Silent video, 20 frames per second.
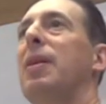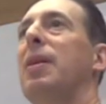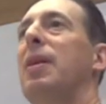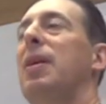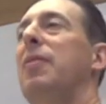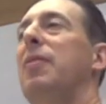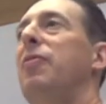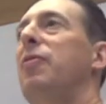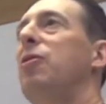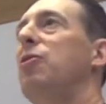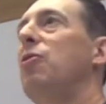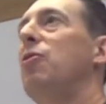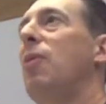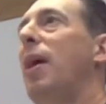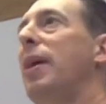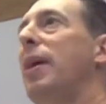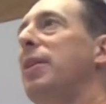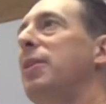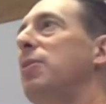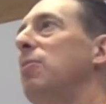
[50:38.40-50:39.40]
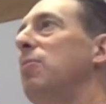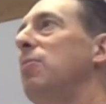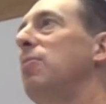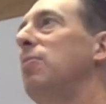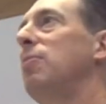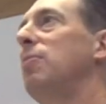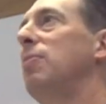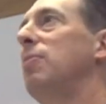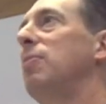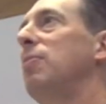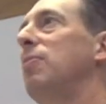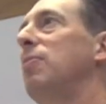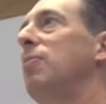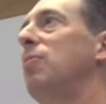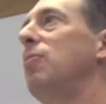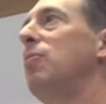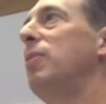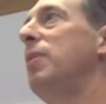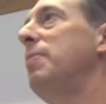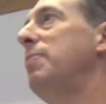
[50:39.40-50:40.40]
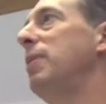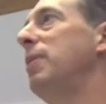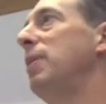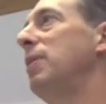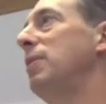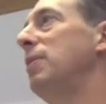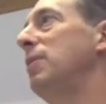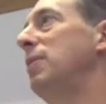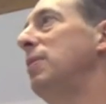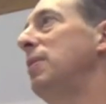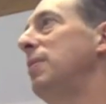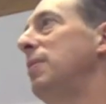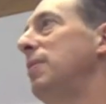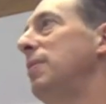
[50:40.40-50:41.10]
if you're trying to rebuild